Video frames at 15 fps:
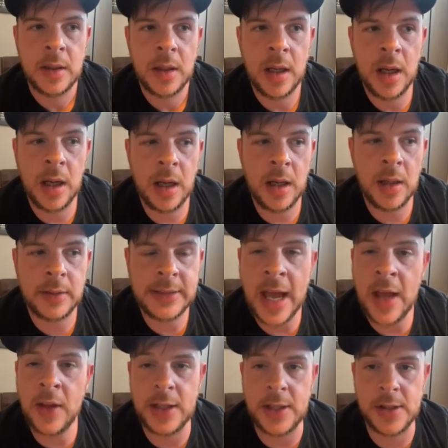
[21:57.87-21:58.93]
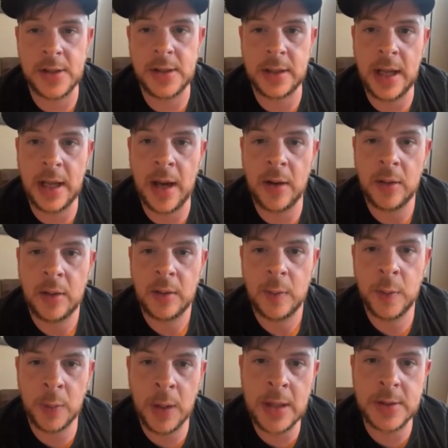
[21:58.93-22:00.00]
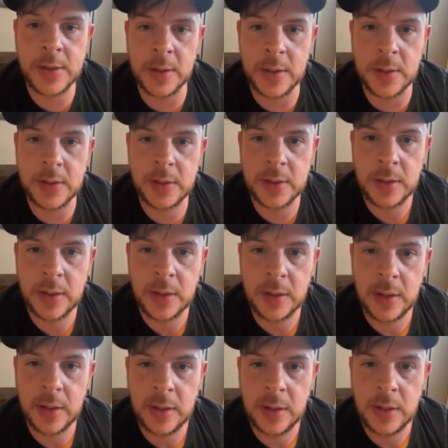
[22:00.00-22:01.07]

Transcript: uh, talent agency now for wrestlers. Okay